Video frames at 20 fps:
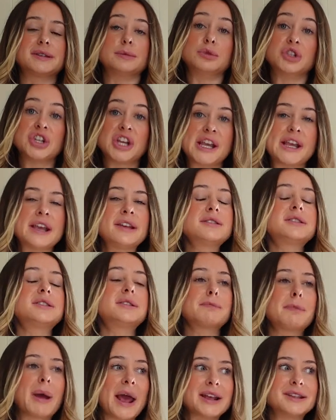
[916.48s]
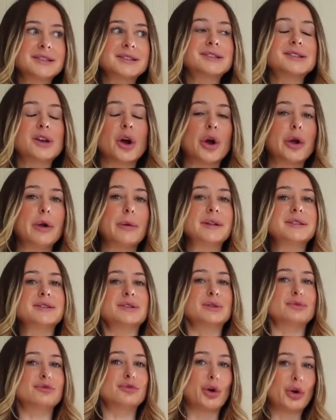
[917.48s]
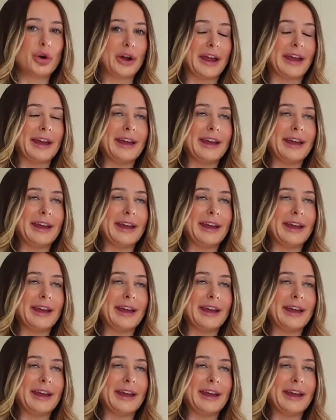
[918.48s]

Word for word: some cheese, some pesto and some rocket